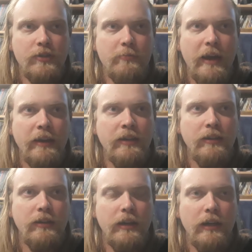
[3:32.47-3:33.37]
back
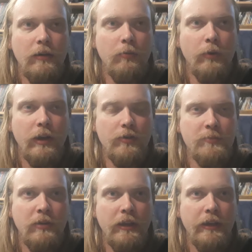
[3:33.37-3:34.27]
in when I was
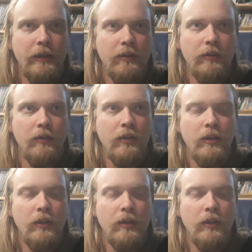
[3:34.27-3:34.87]
playing